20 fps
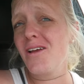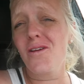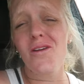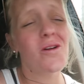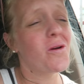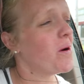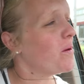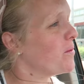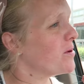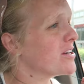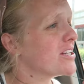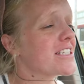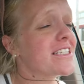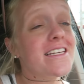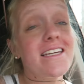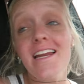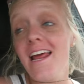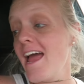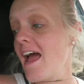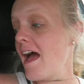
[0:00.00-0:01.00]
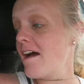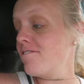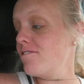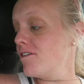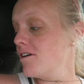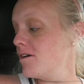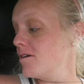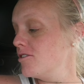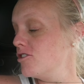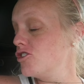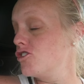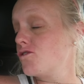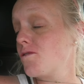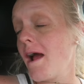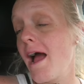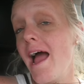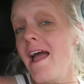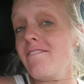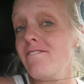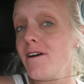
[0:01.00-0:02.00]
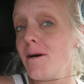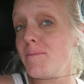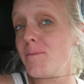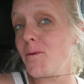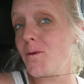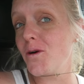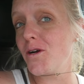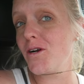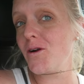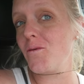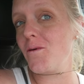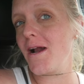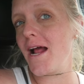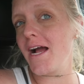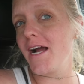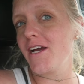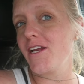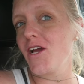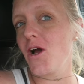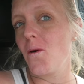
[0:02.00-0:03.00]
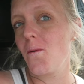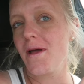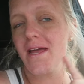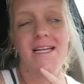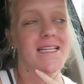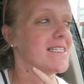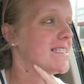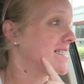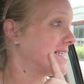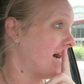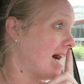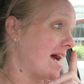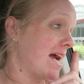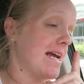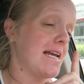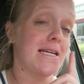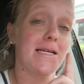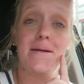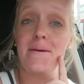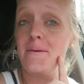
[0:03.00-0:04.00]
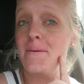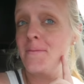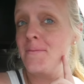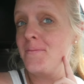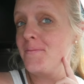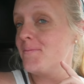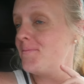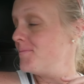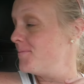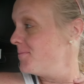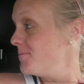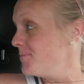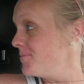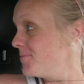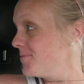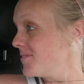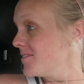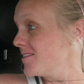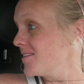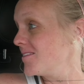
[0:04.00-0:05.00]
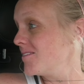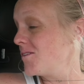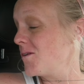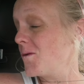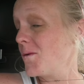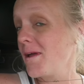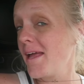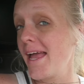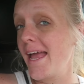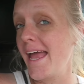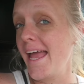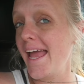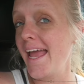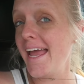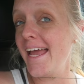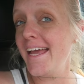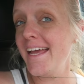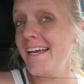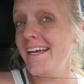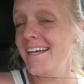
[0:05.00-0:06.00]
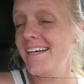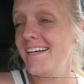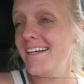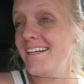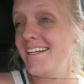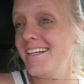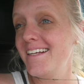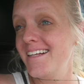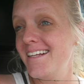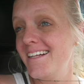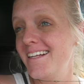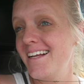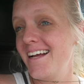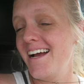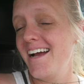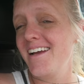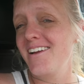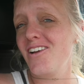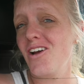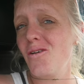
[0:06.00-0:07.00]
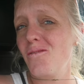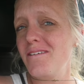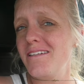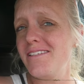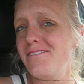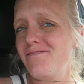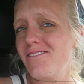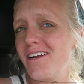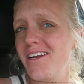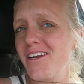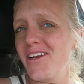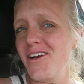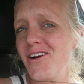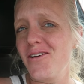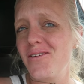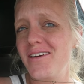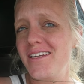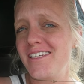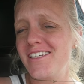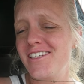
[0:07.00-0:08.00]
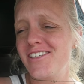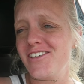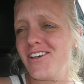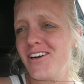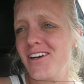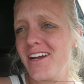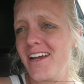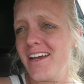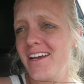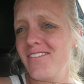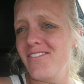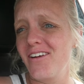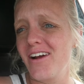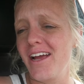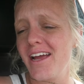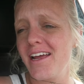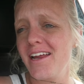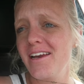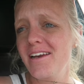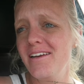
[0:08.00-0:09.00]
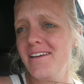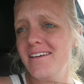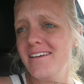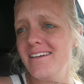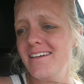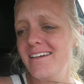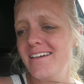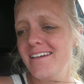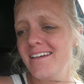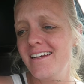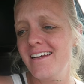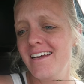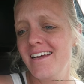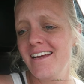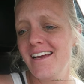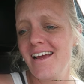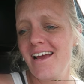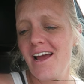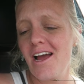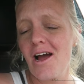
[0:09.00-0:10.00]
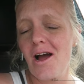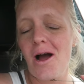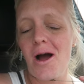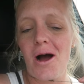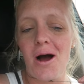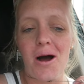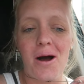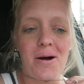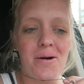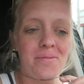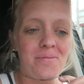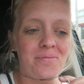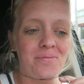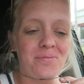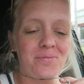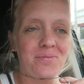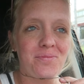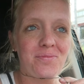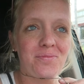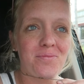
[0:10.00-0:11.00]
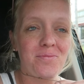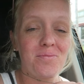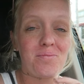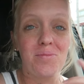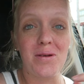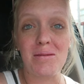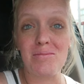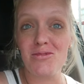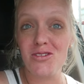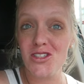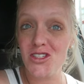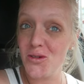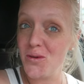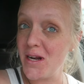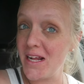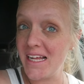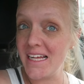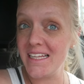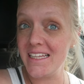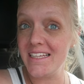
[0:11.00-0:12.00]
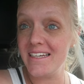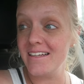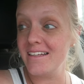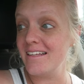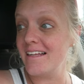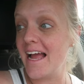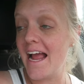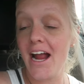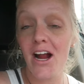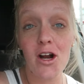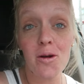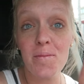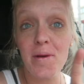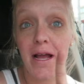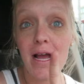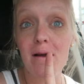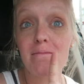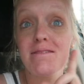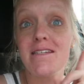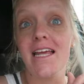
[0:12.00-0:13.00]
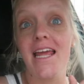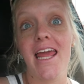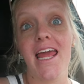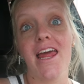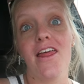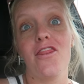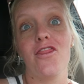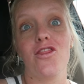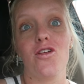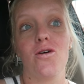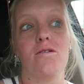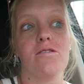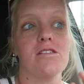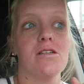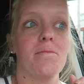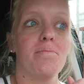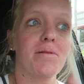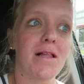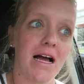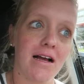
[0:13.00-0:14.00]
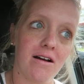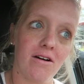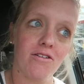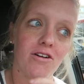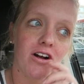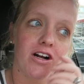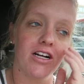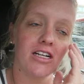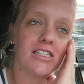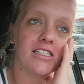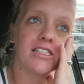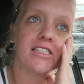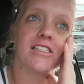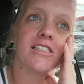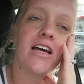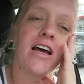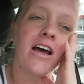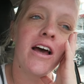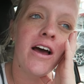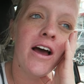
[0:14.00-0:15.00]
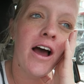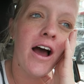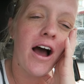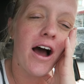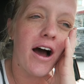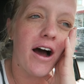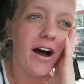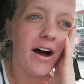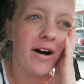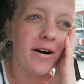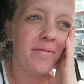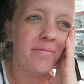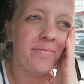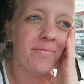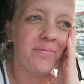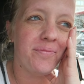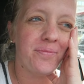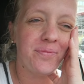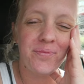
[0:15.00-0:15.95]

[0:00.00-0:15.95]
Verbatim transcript: You know what, we're just gonna have a drive-up order. We're not gonna go inside. Okay, I know it's fun to go into Target, right? Um, but I'm doing a little errand pickup to get those blackout curtains um,